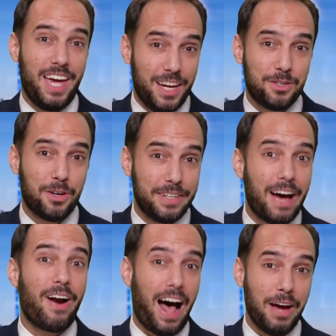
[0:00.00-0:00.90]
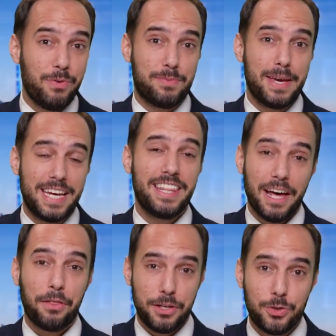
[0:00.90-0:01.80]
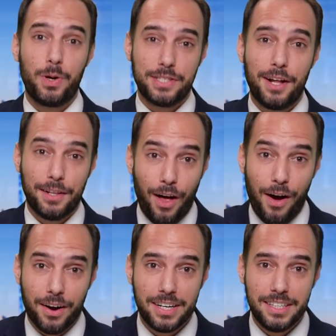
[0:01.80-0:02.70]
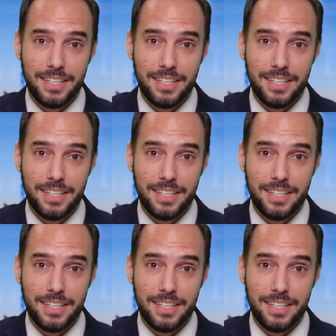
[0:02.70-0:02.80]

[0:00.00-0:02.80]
It turned out I was making the healthy choice all along.